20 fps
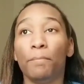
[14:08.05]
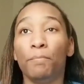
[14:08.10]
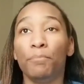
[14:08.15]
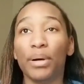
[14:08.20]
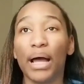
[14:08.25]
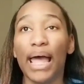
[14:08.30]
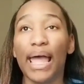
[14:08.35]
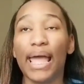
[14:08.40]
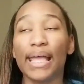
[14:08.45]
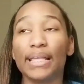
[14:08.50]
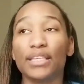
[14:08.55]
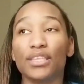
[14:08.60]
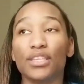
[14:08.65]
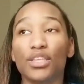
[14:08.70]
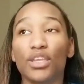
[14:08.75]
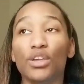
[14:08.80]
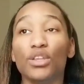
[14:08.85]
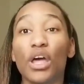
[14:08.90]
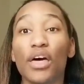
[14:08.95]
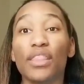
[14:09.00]
but
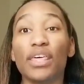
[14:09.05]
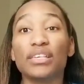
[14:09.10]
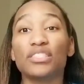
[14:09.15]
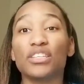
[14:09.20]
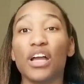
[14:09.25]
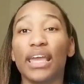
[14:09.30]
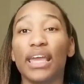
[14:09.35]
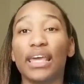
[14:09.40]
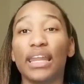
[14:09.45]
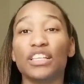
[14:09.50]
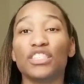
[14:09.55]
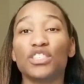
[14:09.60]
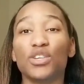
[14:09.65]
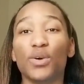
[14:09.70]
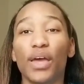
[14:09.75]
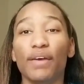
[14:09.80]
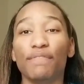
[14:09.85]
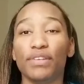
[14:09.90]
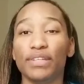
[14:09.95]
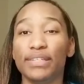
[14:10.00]
you know, they start getting to
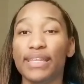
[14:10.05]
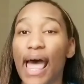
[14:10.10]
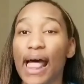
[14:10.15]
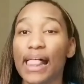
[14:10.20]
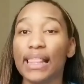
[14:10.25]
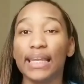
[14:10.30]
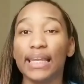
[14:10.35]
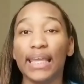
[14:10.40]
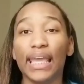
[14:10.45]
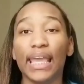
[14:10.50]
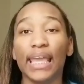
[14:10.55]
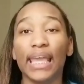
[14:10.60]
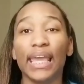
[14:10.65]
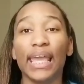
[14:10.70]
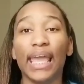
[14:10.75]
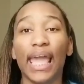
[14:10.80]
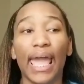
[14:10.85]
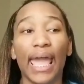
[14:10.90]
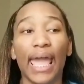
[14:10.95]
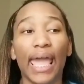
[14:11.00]

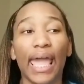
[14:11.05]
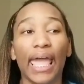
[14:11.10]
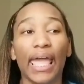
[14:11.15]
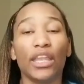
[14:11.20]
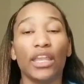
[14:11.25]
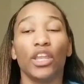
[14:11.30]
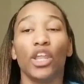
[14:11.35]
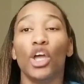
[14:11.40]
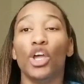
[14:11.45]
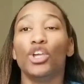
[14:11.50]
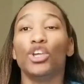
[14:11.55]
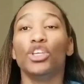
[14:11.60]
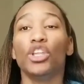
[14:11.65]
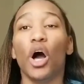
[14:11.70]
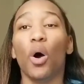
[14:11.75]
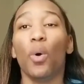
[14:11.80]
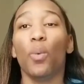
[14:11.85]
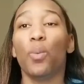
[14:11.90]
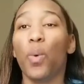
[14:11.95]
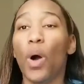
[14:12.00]
infidelity and you
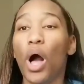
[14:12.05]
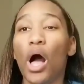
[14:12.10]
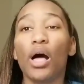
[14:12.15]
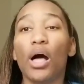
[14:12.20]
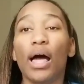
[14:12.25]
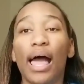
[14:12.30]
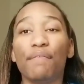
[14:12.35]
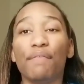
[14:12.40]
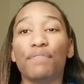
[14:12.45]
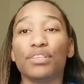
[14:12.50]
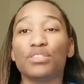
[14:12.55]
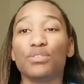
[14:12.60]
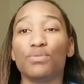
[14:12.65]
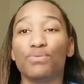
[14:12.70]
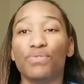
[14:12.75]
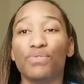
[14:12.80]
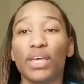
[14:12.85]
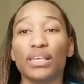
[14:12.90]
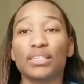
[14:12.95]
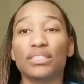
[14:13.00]
know, Walt having to
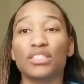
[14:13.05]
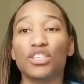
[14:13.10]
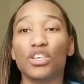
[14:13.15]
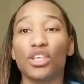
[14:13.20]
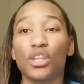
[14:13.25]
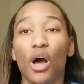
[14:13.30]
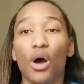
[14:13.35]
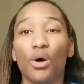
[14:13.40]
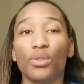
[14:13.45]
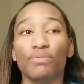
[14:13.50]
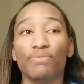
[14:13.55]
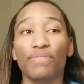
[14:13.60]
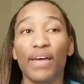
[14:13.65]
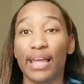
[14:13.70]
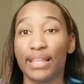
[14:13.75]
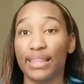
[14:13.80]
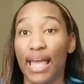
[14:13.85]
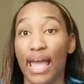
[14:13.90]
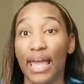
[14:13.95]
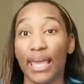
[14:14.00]
fix, you know, the fact
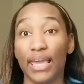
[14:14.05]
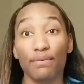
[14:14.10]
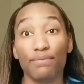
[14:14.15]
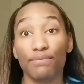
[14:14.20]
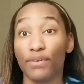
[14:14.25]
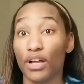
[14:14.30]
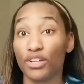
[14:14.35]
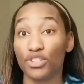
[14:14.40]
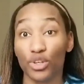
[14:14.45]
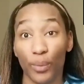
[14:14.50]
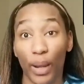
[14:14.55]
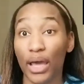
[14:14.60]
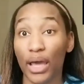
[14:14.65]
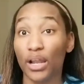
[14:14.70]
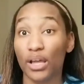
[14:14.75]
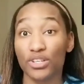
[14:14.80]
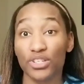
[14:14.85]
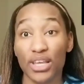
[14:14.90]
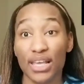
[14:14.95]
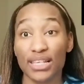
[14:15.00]
that he fucked around
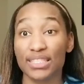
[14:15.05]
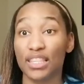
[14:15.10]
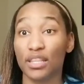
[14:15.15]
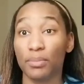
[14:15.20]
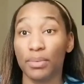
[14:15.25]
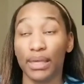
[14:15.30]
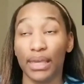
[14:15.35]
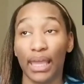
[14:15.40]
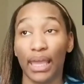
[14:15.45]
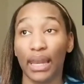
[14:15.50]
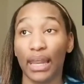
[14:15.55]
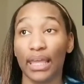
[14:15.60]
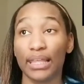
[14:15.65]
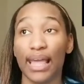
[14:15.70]
on Jess in the beginning.